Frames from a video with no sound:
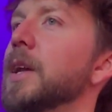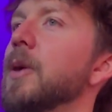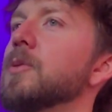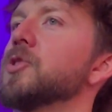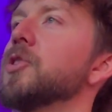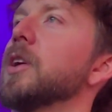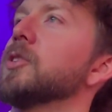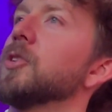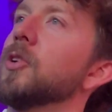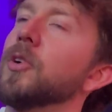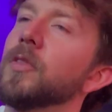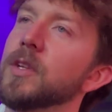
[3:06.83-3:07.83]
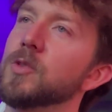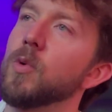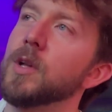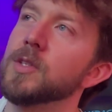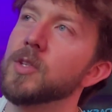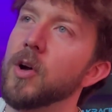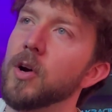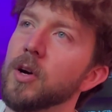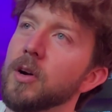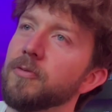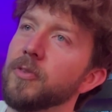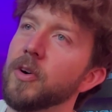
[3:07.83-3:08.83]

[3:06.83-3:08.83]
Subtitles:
I was trying to learn this one song off